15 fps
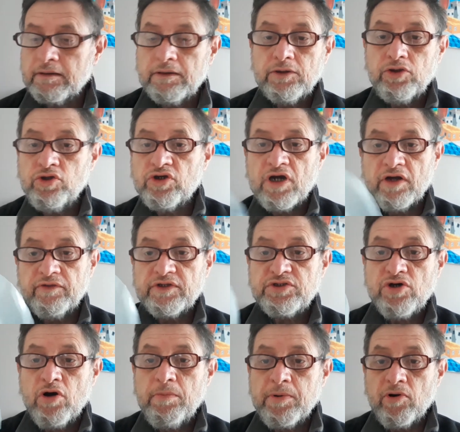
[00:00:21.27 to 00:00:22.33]
You cut the
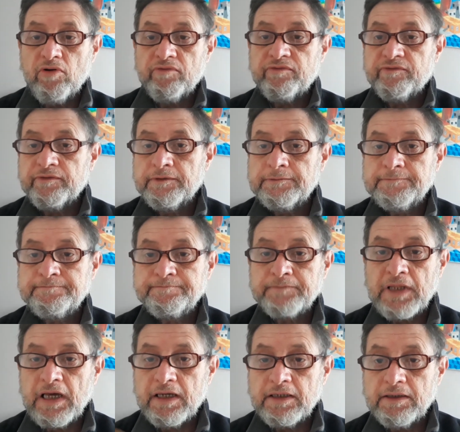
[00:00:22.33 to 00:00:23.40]
top off
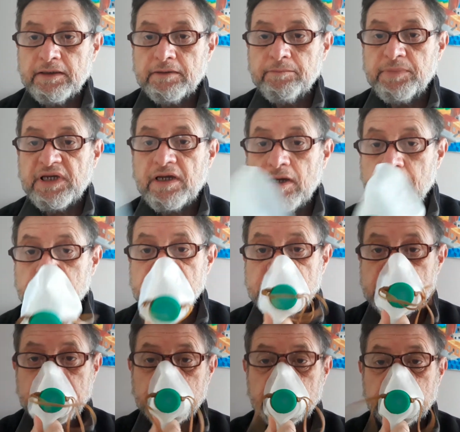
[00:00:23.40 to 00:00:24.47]
and it
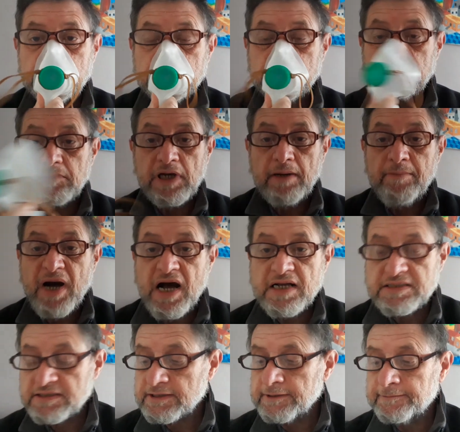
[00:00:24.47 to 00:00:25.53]
becomes a
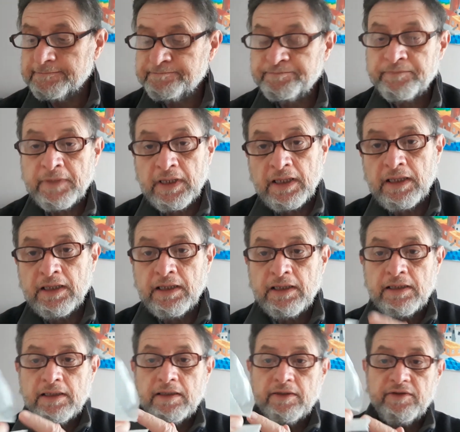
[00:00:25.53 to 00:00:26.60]
mask.
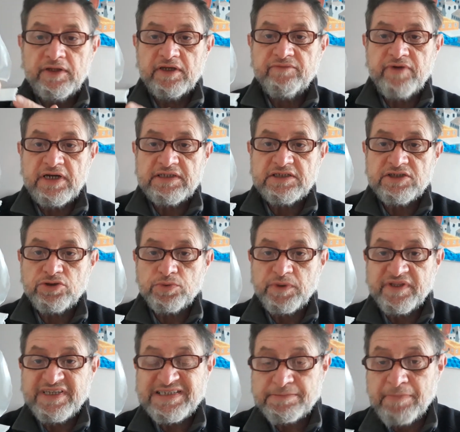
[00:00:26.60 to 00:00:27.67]
The advantage with
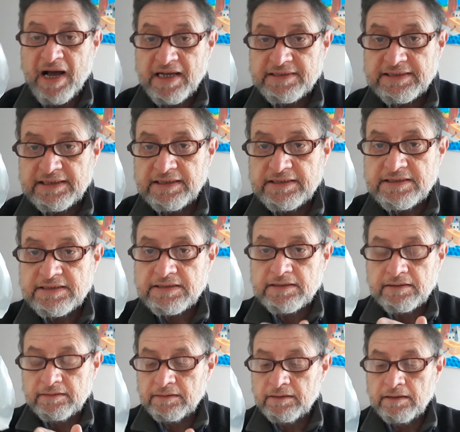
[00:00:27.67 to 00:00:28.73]
this mask is
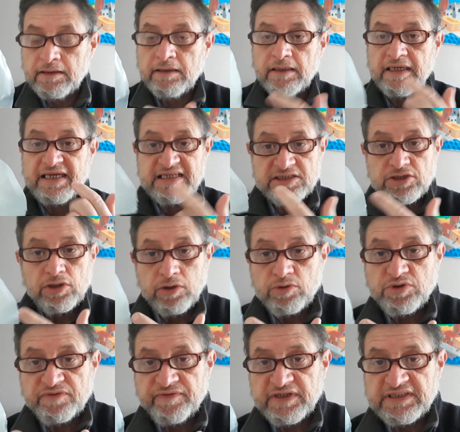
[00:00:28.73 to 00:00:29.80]
it's
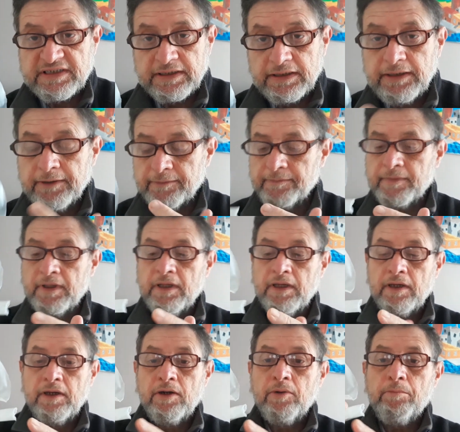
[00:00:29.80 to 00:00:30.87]
close fitting,
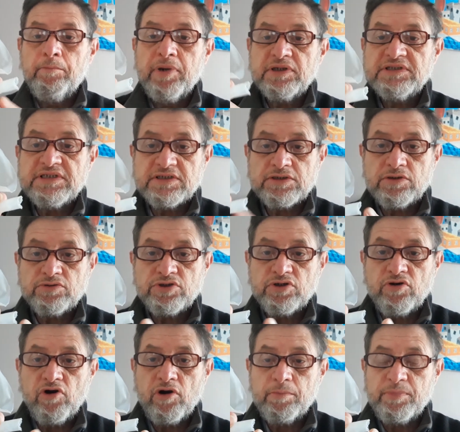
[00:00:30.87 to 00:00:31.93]
but it's also
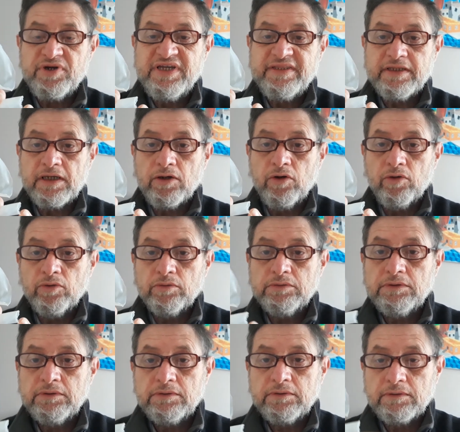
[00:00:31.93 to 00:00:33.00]
got a breathing hole,
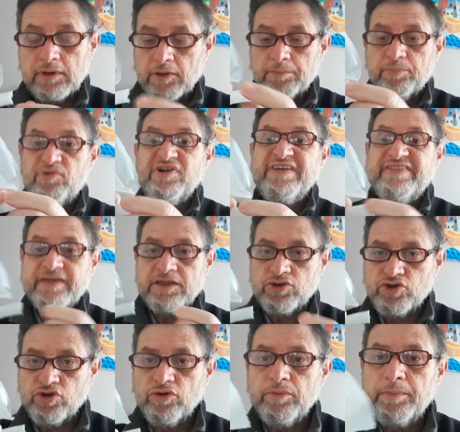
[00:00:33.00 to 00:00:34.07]
a breathing
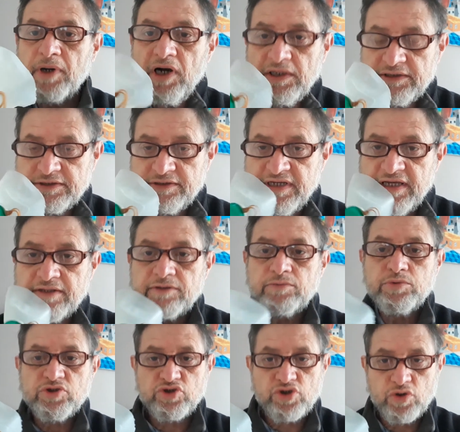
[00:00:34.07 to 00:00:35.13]
tube underneath,
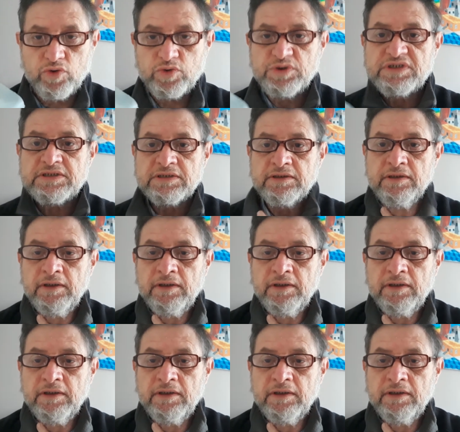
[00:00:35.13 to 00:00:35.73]
which goes